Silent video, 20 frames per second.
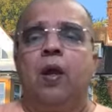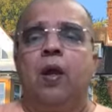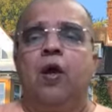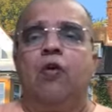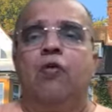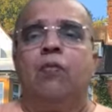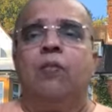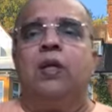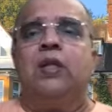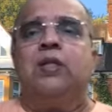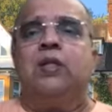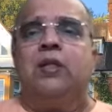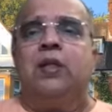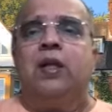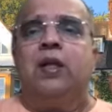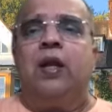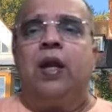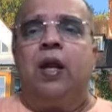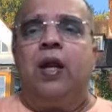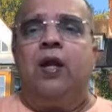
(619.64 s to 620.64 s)
How much
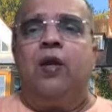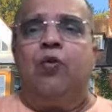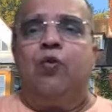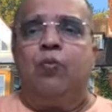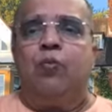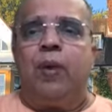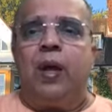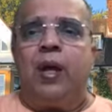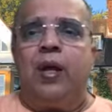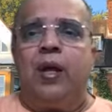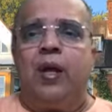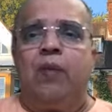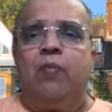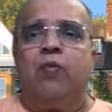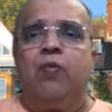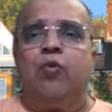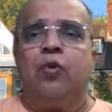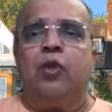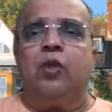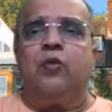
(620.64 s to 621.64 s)
they tried to bind
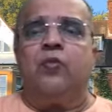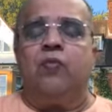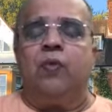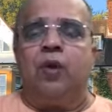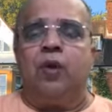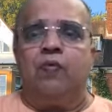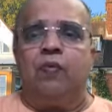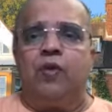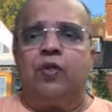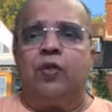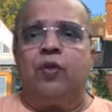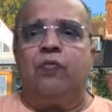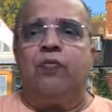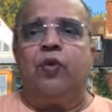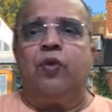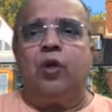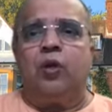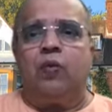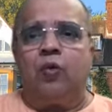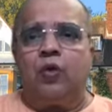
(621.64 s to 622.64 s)
him to this world. First of
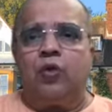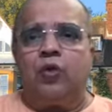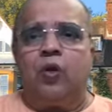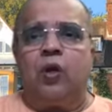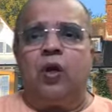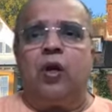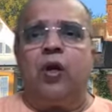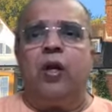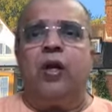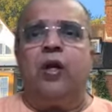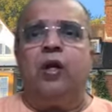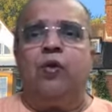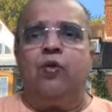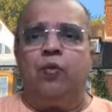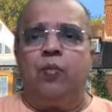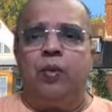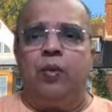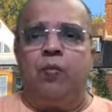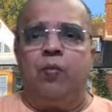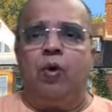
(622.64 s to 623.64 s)
all, he was not ready
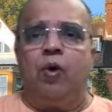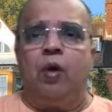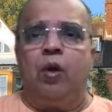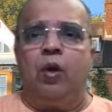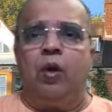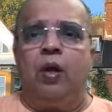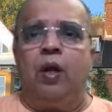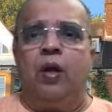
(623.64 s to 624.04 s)
to be born.